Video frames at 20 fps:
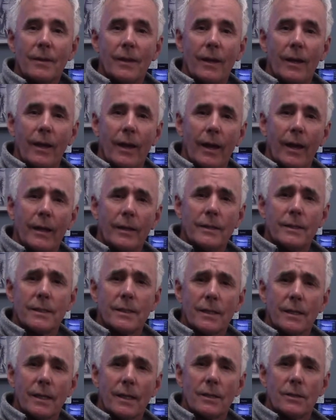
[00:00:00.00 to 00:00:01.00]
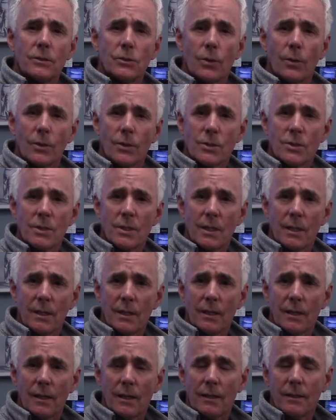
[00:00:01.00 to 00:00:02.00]
And towards
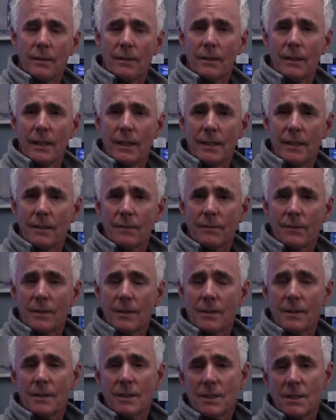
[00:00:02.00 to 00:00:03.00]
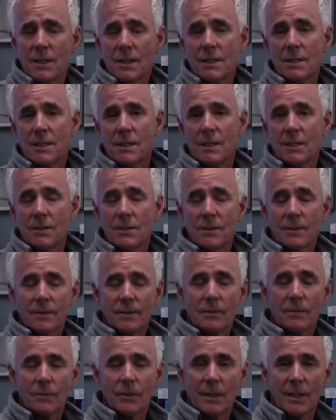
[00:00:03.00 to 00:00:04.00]
the end of the 60s,
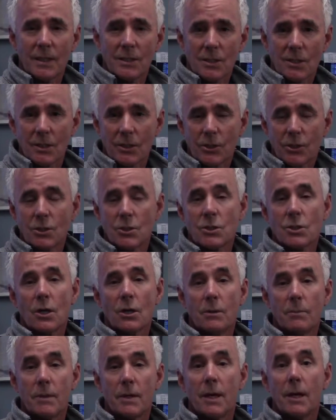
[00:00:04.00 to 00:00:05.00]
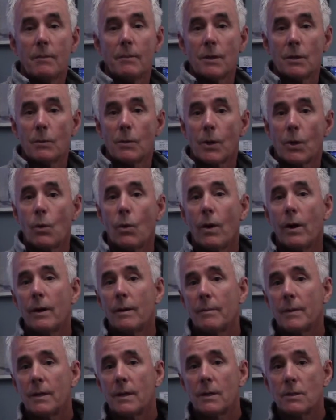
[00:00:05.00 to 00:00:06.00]
when insulation started becoming a
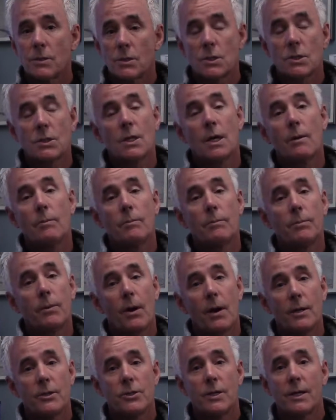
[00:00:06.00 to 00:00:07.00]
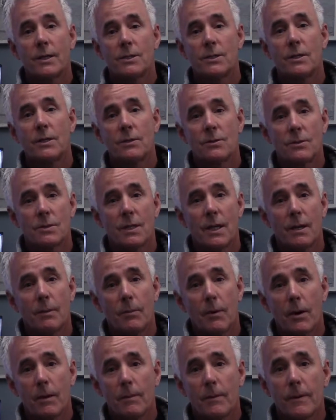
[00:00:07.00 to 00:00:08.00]
requirement on some projects here in Santa
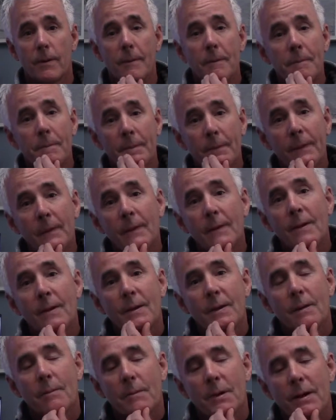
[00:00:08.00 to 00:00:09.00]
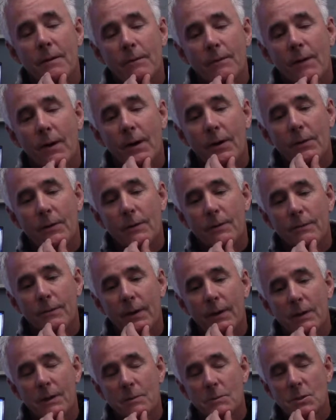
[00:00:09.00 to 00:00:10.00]
Barbara, my father
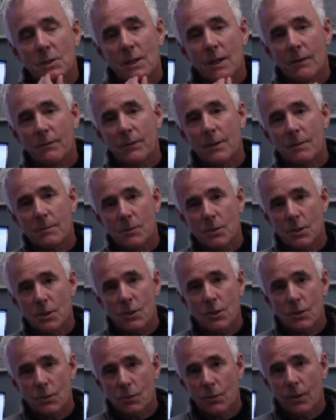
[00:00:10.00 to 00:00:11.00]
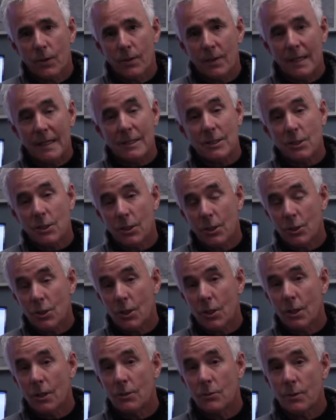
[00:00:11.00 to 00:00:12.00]
found himself in a position where the insulation
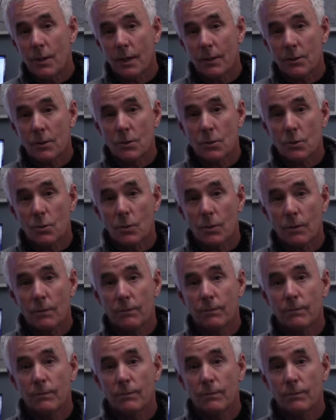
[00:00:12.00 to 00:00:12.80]
contractors were